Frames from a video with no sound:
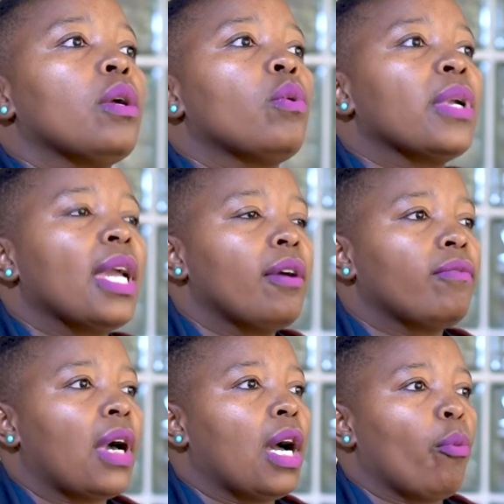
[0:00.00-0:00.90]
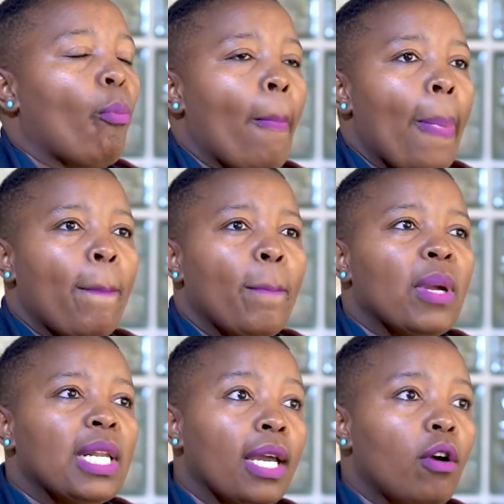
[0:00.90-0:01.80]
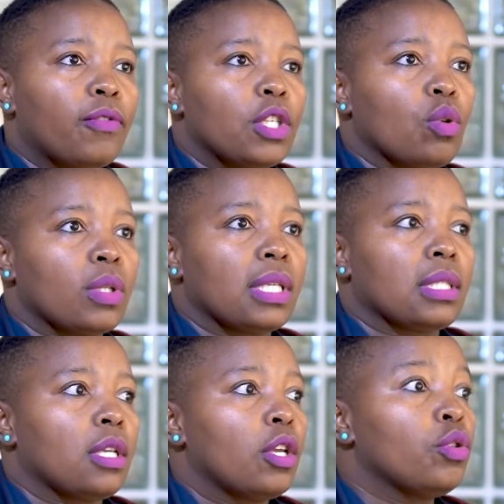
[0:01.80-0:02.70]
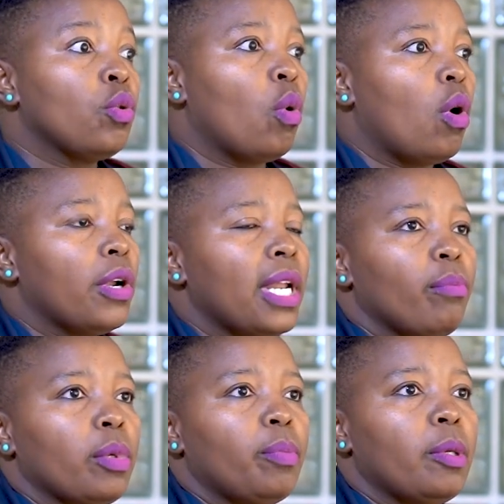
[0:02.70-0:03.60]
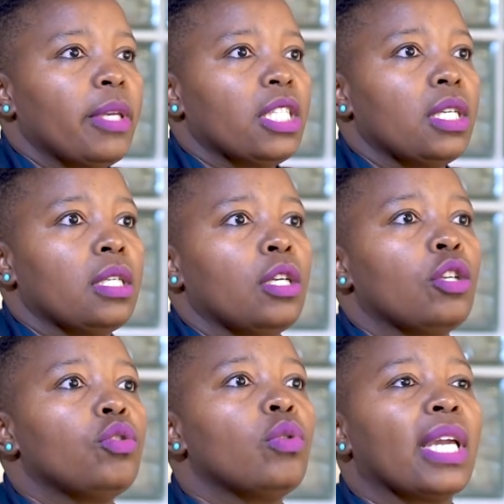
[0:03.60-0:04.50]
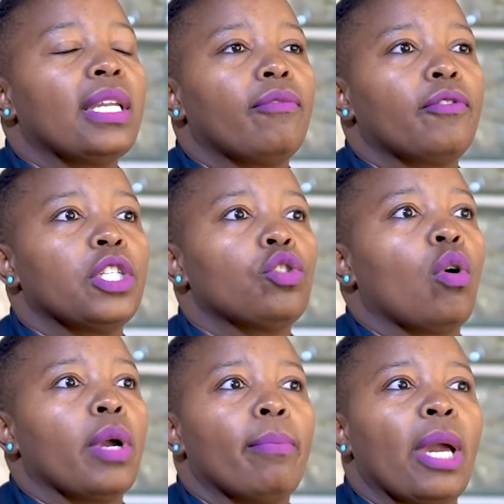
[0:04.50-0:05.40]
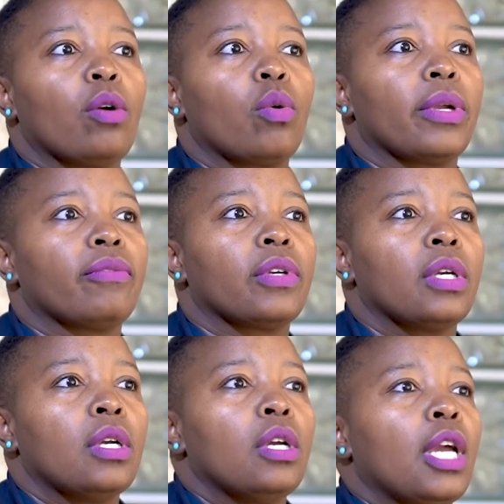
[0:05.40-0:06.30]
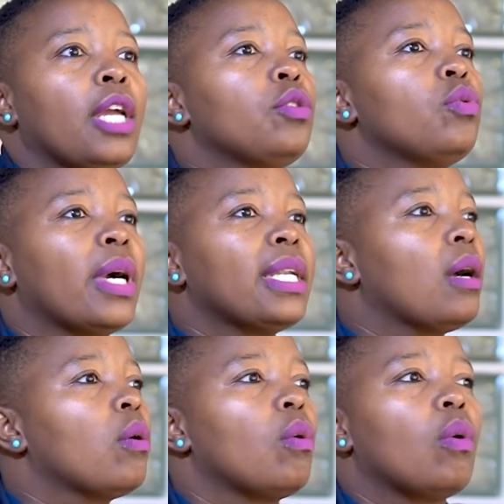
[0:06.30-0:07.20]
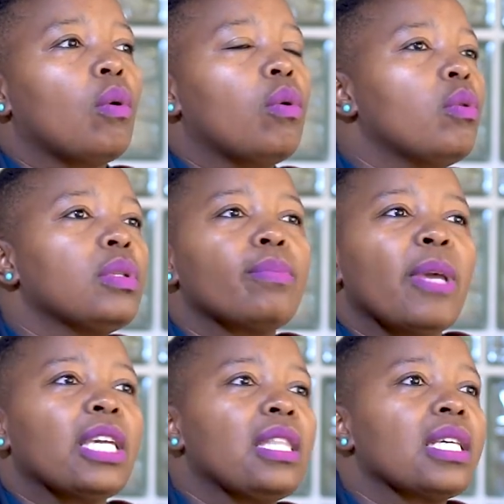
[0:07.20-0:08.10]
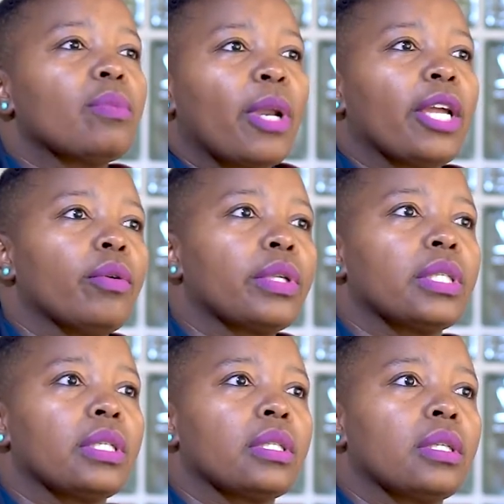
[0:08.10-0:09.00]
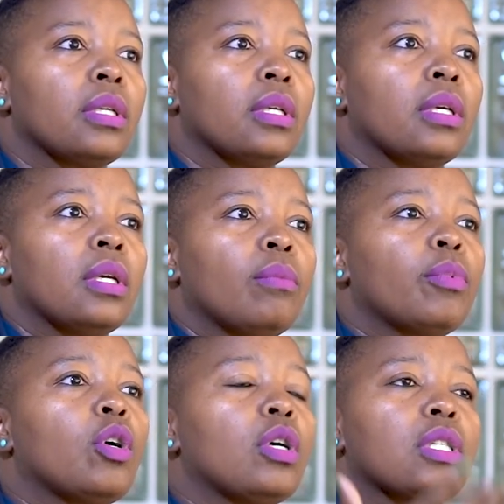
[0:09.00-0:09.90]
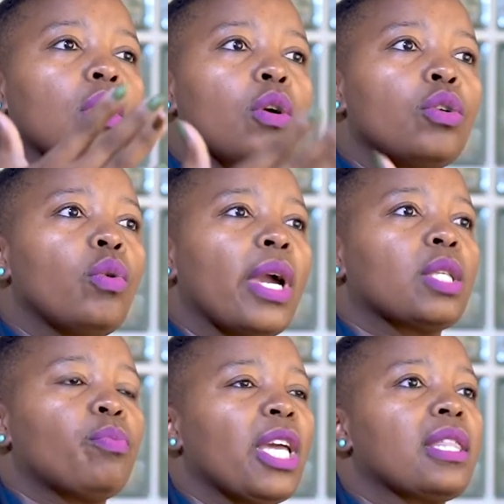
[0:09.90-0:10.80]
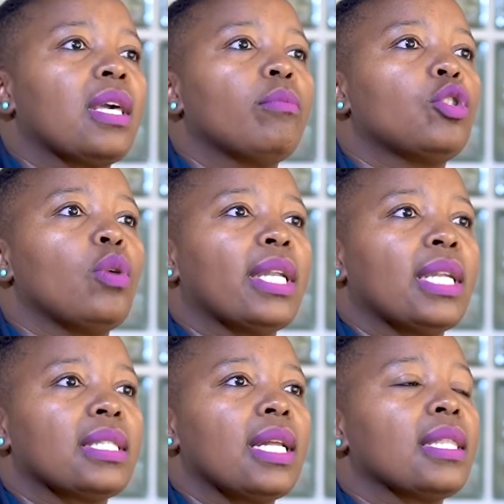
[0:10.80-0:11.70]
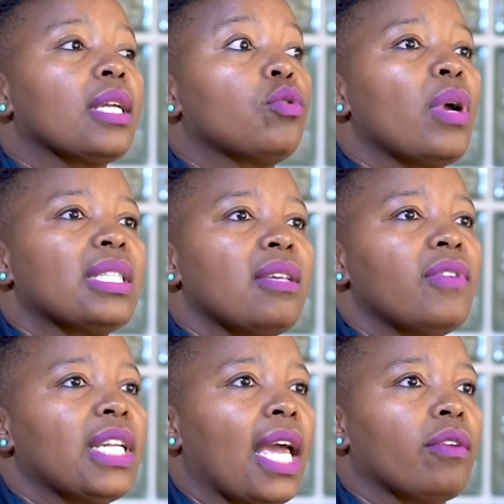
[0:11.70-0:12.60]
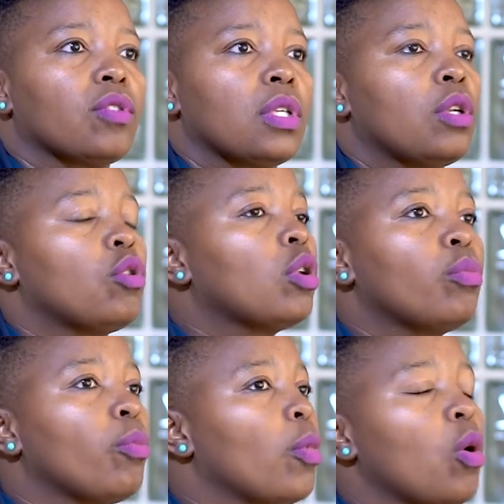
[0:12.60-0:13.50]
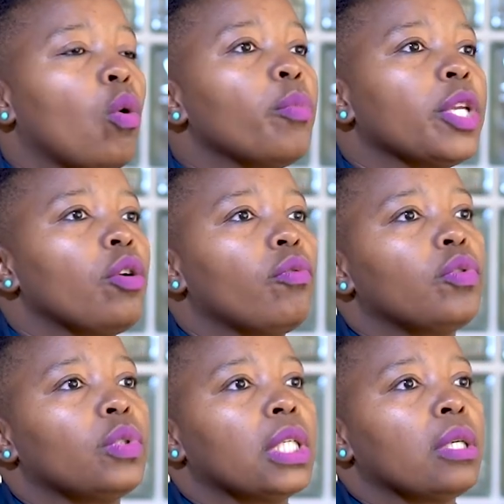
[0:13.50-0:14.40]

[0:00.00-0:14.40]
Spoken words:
We have lack of resources. You order a BP machine, you get a fridge or a microwave. And you wonder who's making these priorities, because you expect them to understand that you are saving lives, not warming your food.